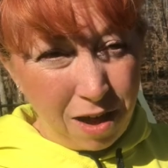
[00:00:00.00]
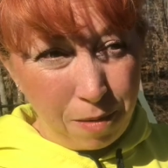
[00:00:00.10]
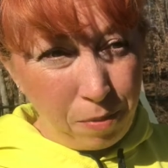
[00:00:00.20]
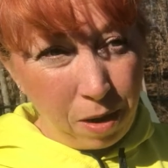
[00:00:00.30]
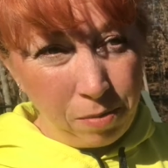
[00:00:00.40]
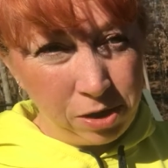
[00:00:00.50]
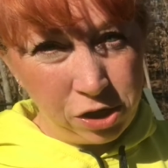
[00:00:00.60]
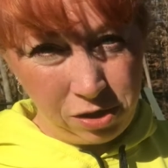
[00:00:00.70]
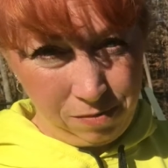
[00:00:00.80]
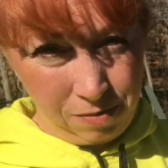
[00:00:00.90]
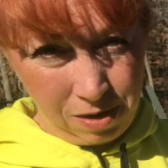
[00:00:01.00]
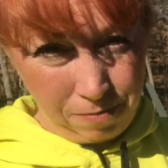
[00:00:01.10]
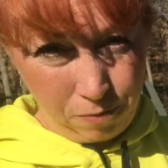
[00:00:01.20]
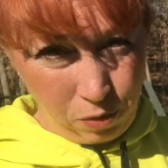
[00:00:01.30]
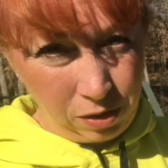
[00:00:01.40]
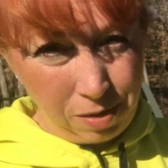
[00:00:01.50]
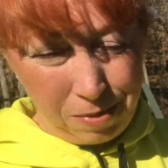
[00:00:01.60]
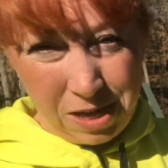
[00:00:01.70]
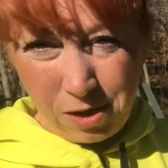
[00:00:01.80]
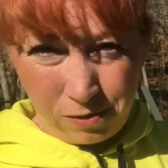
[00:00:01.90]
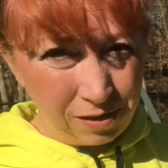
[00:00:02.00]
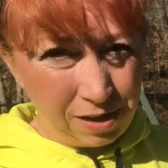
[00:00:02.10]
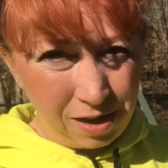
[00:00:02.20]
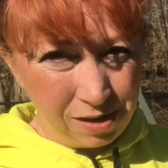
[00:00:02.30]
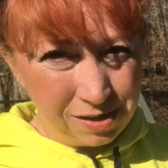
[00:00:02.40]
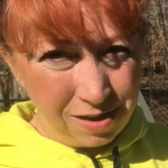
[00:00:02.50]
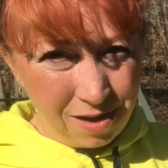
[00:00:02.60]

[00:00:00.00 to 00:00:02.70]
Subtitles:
I probably shouldn't really be using it,